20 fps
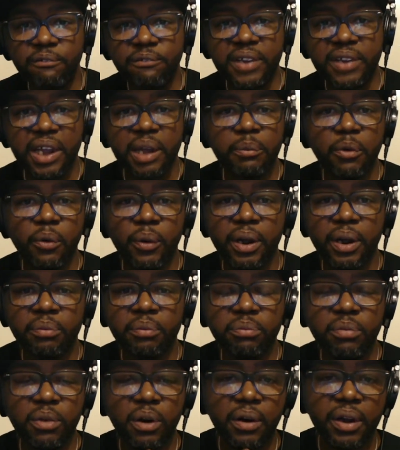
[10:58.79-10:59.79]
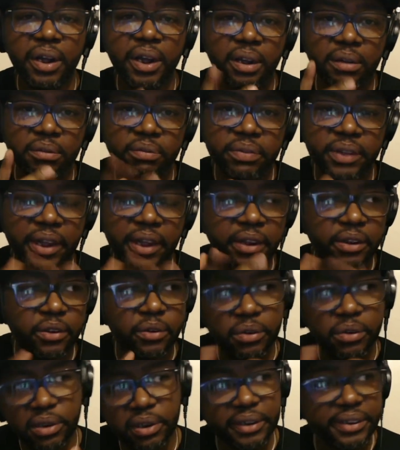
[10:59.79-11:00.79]
Flick him away. Okay, thank
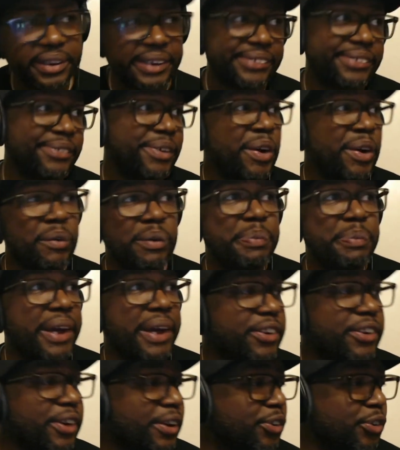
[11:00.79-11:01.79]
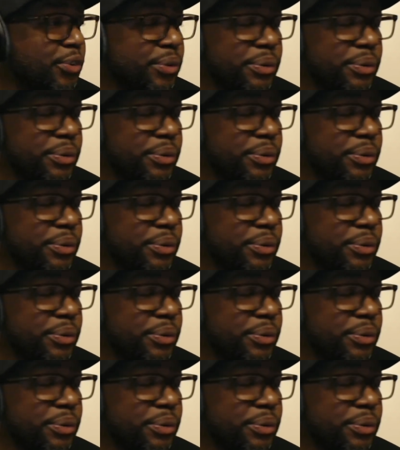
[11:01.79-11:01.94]
you. Look, listen, we paid you